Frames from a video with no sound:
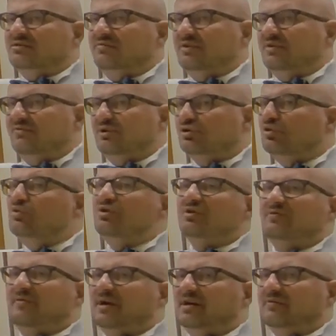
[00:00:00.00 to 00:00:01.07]
we were doing
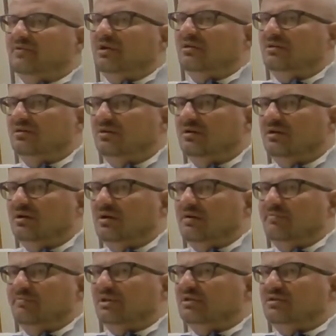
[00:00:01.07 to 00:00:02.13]
very well,
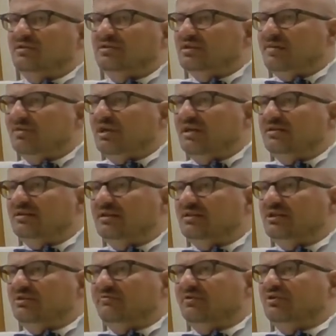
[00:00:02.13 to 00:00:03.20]
but in some
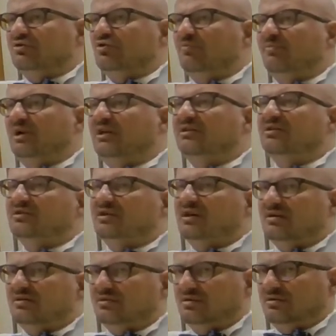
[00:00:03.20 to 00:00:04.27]
cases, it was complete
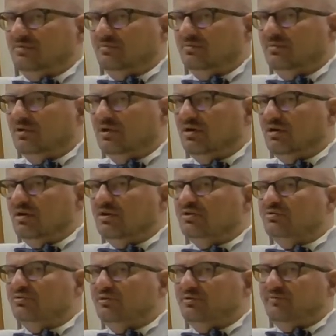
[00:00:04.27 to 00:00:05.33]
disaster.
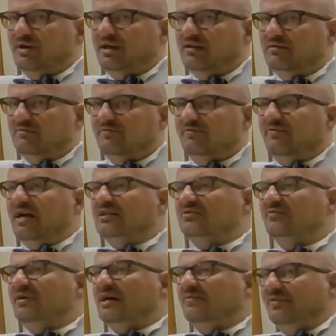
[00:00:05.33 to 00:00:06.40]
So in the end, that's
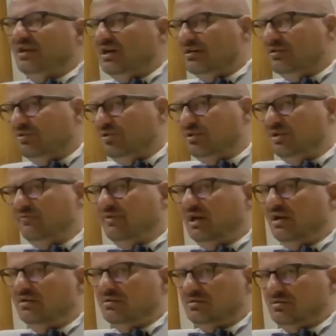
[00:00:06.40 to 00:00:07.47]
why they are not in the
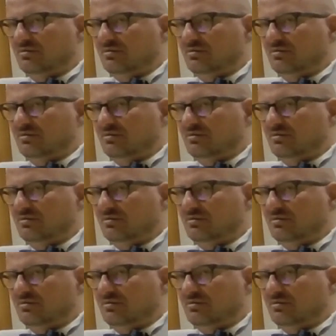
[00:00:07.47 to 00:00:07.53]
list.